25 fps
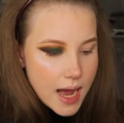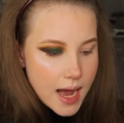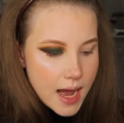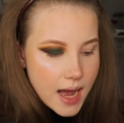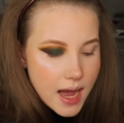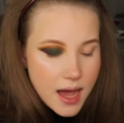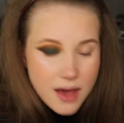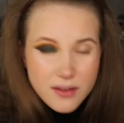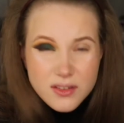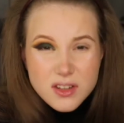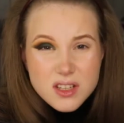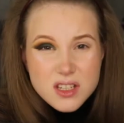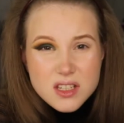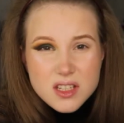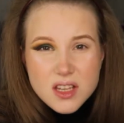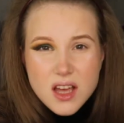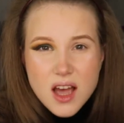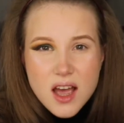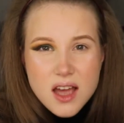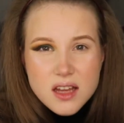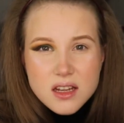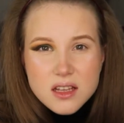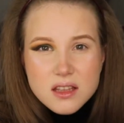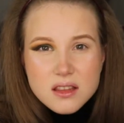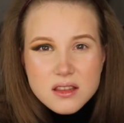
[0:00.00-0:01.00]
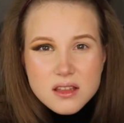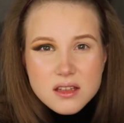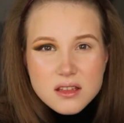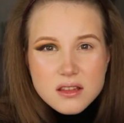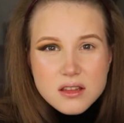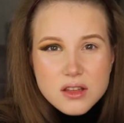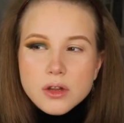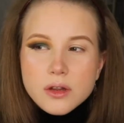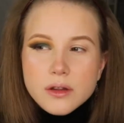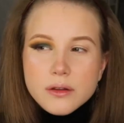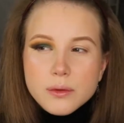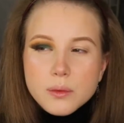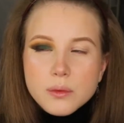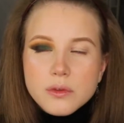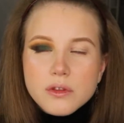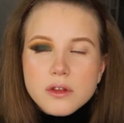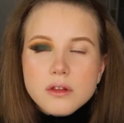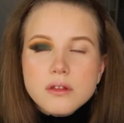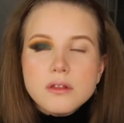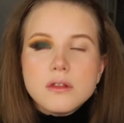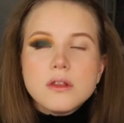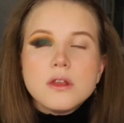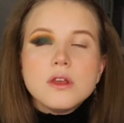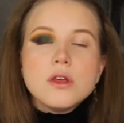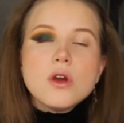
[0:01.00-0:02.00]
I've decided that
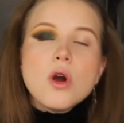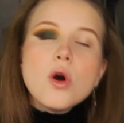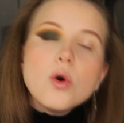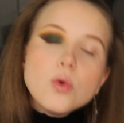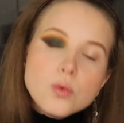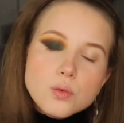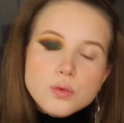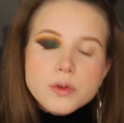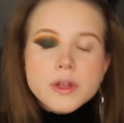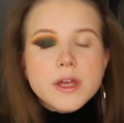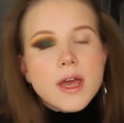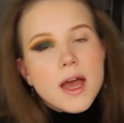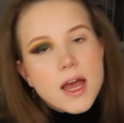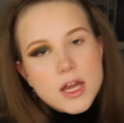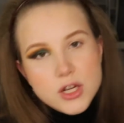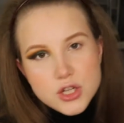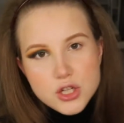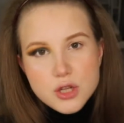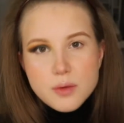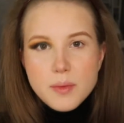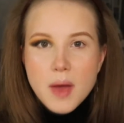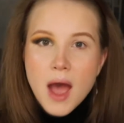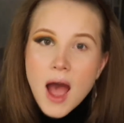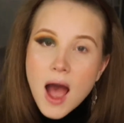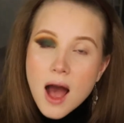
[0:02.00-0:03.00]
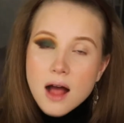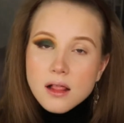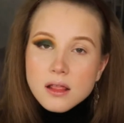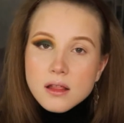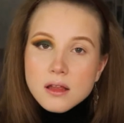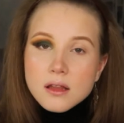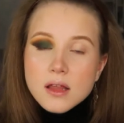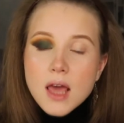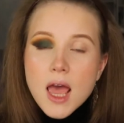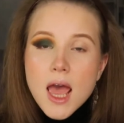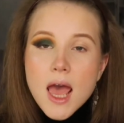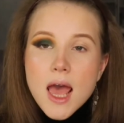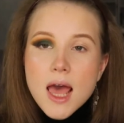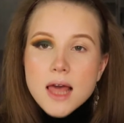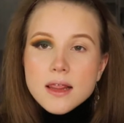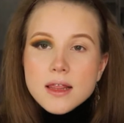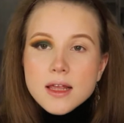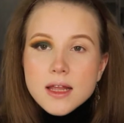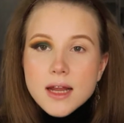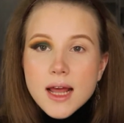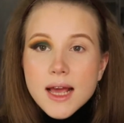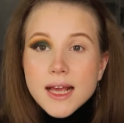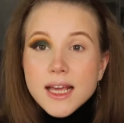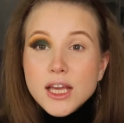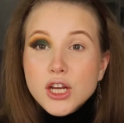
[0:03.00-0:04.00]
then the only eyeshadow palette
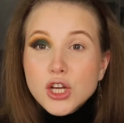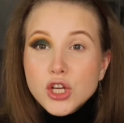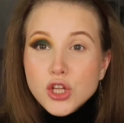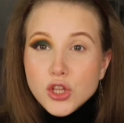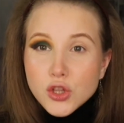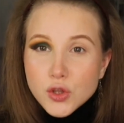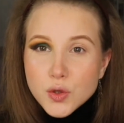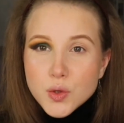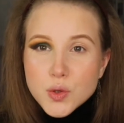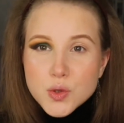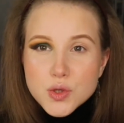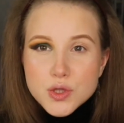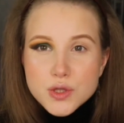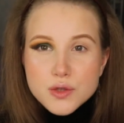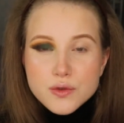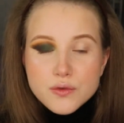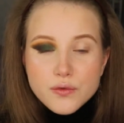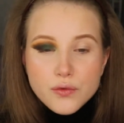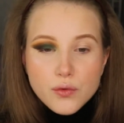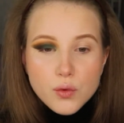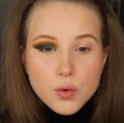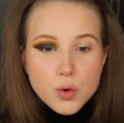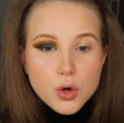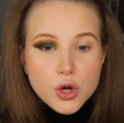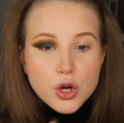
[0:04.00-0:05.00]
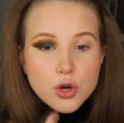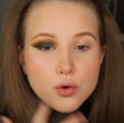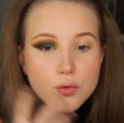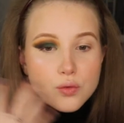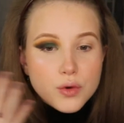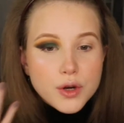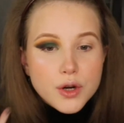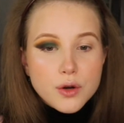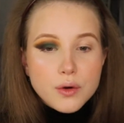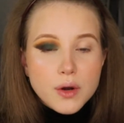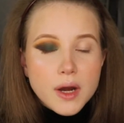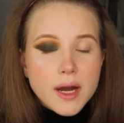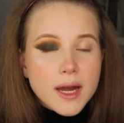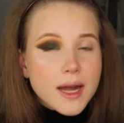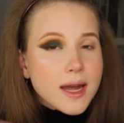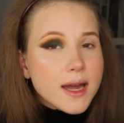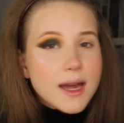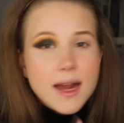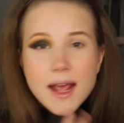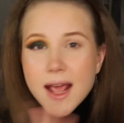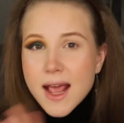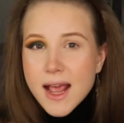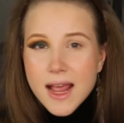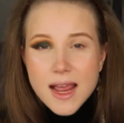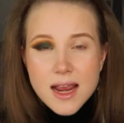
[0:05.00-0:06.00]
that I can use for
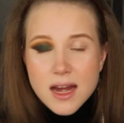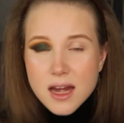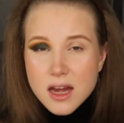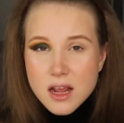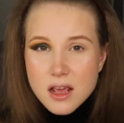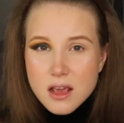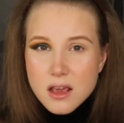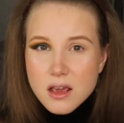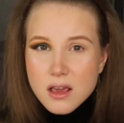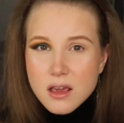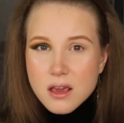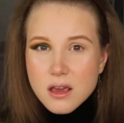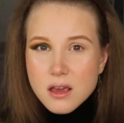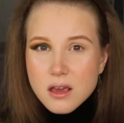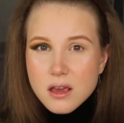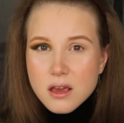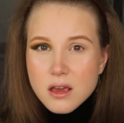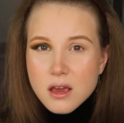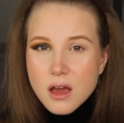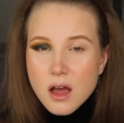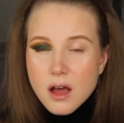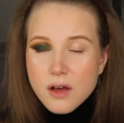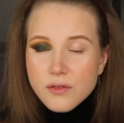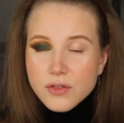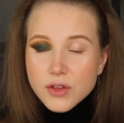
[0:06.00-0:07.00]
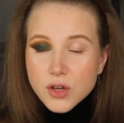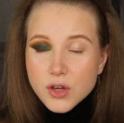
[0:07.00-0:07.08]
recreating any of the